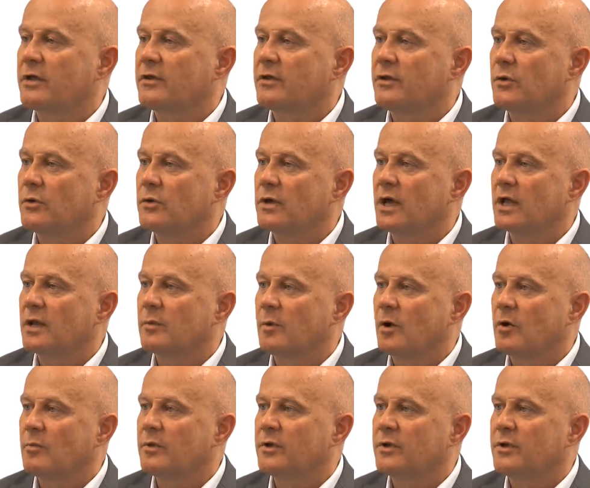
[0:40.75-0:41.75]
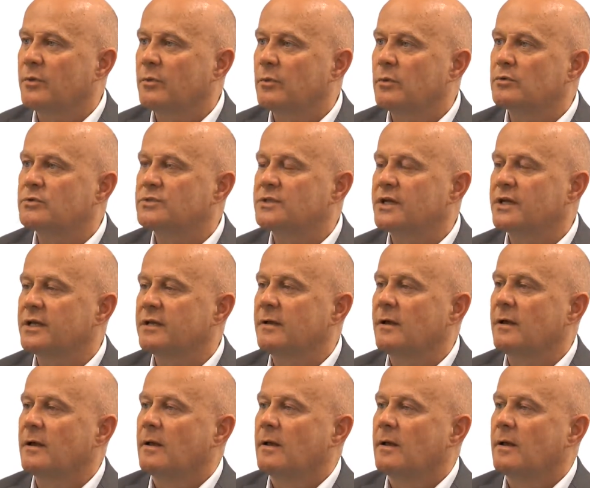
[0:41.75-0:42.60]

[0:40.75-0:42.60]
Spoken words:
in the UK at the moment, you will see